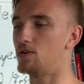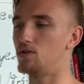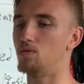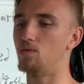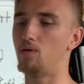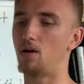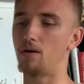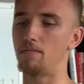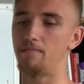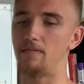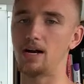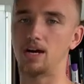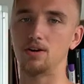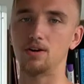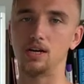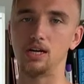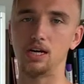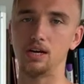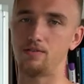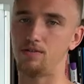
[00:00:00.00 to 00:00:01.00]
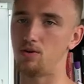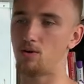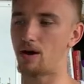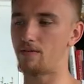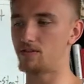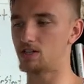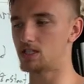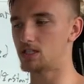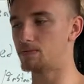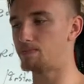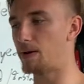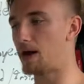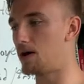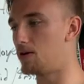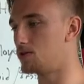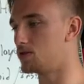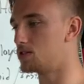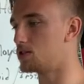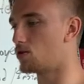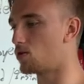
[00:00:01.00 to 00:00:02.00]
you are married, if you have a
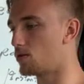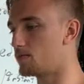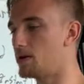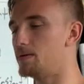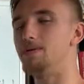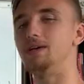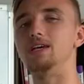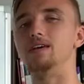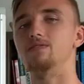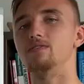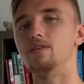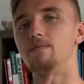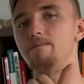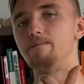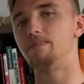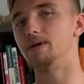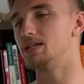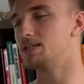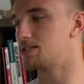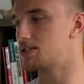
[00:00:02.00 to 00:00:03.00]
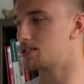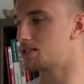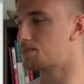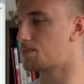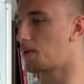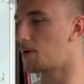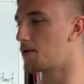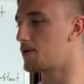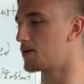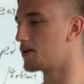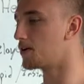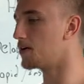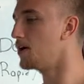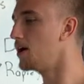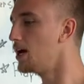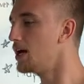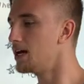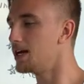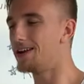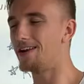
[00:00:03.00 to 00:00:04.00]
spouse, or maybe even a business partner,
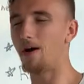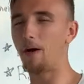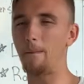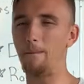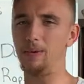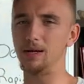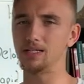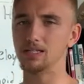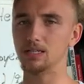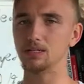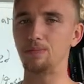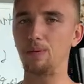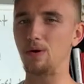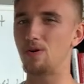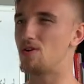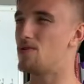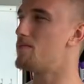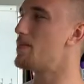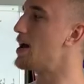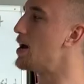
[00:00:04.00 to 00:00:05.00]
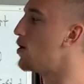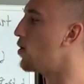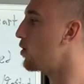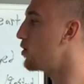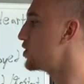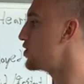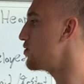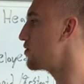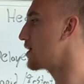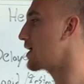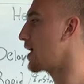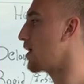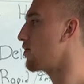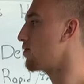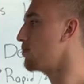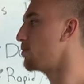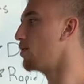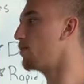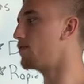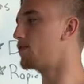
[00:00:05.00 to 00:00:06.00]
you know, a business partner may hold you
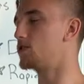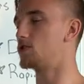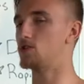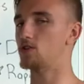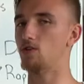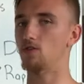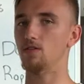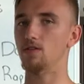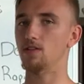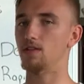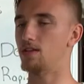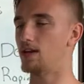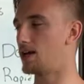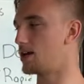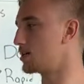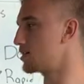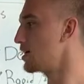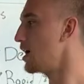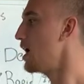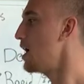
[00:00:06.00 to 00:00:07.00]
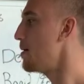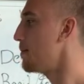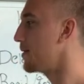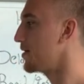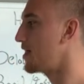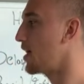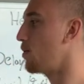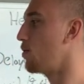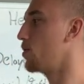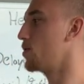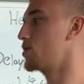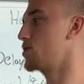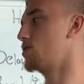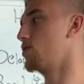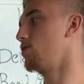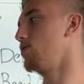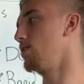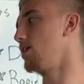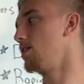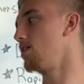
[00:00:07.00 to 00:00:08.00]
accountable for certain things, but they will
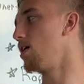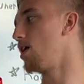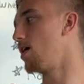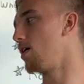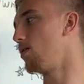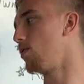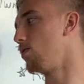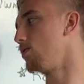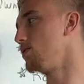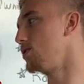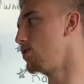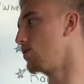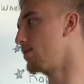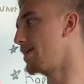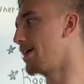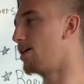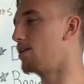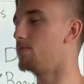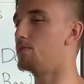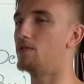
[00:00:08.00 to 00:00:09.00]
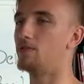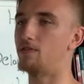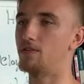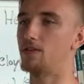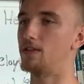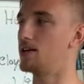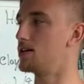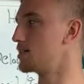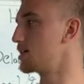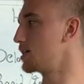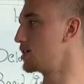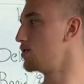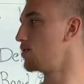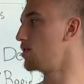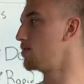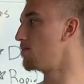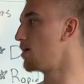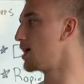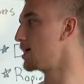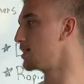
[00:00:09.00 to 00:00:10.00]
certainly not hold you accountable for things like
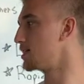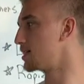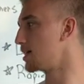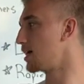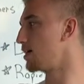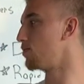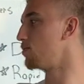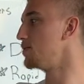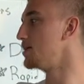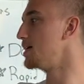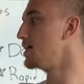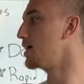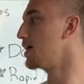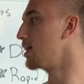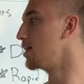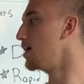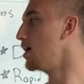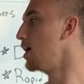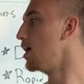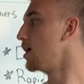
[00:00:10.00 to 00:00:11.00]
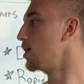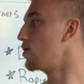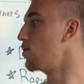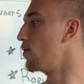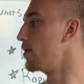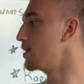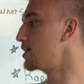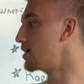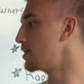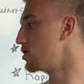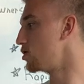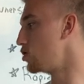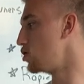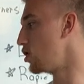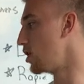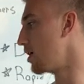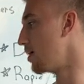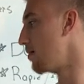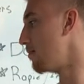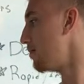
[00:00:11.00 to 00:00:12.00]
doing mindset, reading, going to the
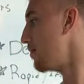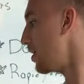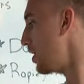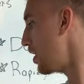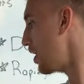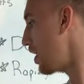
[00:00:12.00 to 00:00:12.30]
gym.